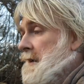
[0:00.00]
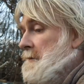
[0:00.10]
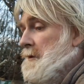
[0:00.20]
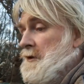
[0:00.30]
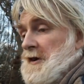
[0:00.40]

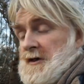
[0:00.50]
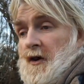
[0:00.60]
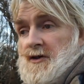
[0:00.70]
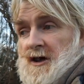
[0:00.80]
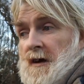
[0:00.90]
We were at a
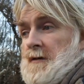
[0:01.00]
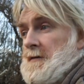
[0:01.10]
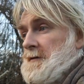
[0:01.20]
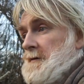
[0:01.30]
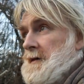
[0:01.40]
dog show.
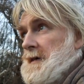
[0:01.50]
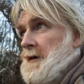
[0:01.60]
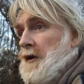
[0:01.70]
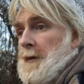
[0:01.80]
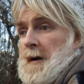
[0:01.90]

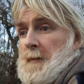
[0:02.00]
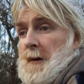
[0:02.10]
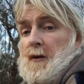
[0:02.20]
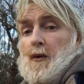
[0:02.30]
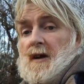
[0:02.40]
On the way back
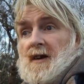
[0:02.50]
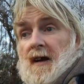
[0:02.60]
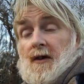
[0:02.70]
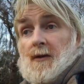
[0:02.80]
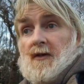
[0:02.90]
we called into
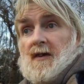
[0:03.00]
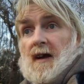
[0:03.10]
Lidl's.